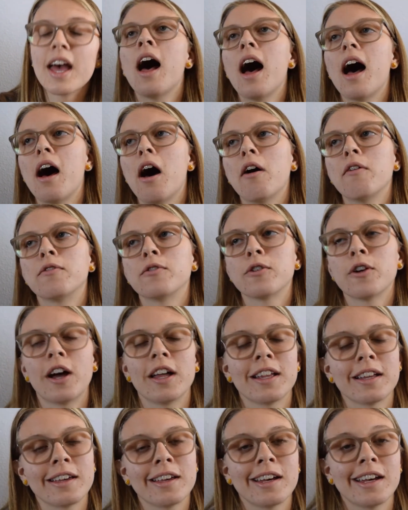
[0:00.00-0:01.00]

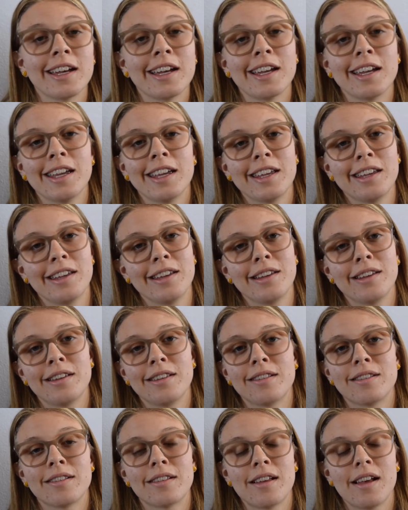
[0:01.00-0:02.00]
Veronica
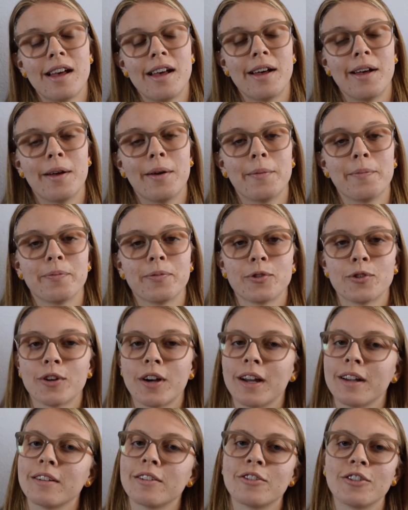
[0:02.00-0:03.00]
is
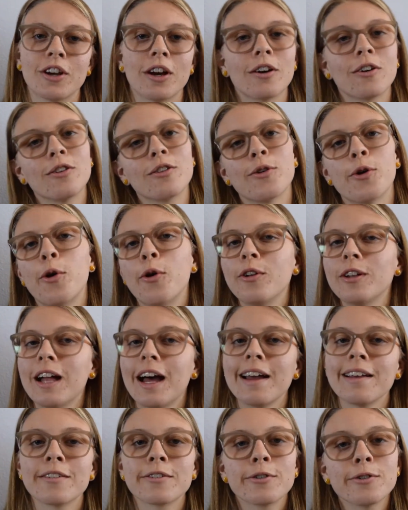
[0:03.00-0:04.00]
trying to juggle the whole
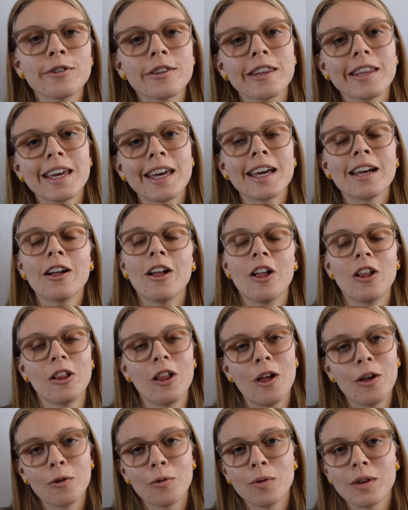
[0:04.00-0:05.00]
high school thing
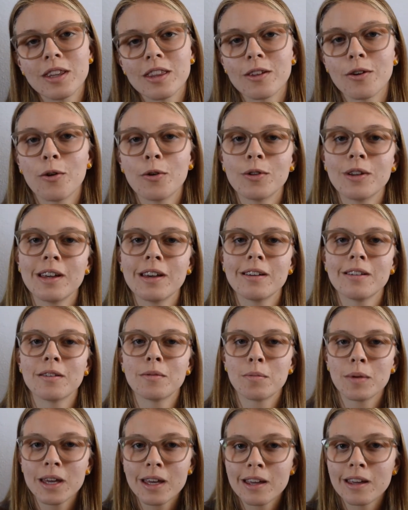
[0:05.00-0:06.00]
along with owning a
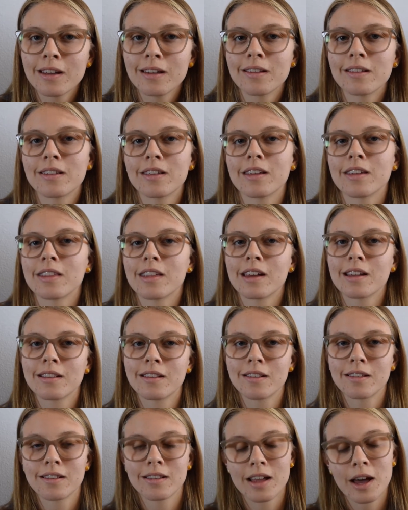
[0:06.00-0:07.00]
speakeasy
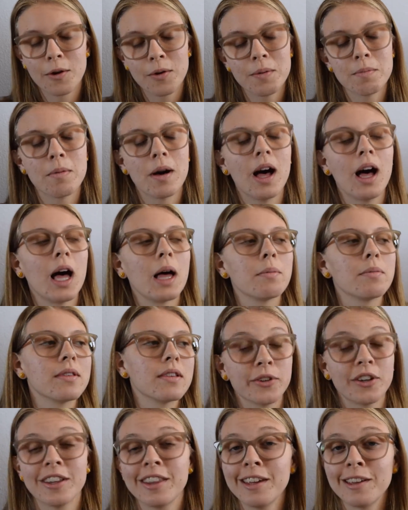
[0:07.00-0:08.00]
that's now in
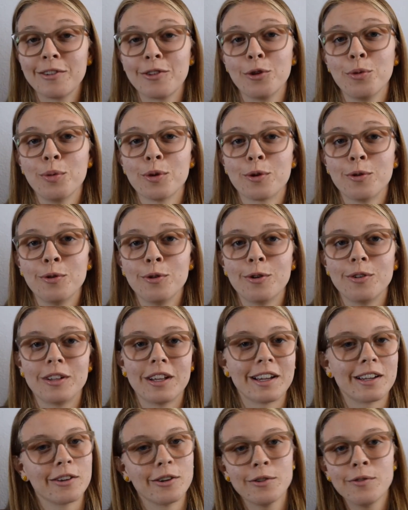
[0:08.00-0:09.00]
Pops. I think it's super cool.
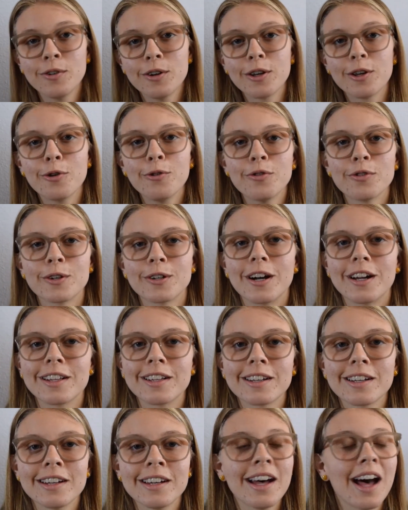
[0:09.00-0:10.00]
Like, good for you,
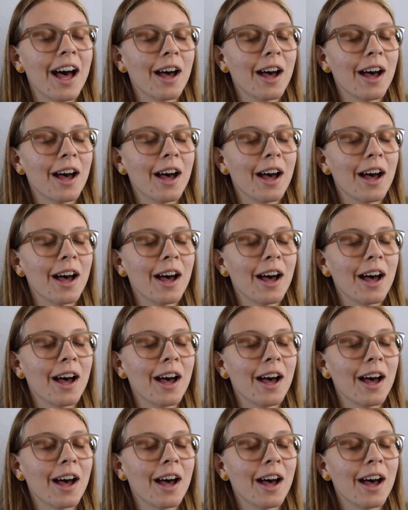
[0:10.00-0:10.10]
Veronica.